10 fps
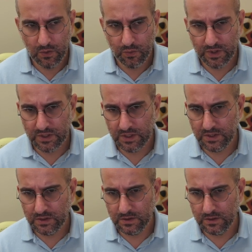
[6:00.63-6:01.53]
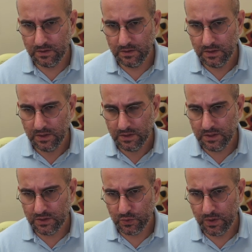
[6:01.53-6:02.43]
which is
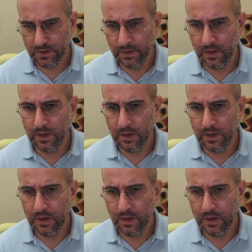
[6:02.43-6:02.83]
this one.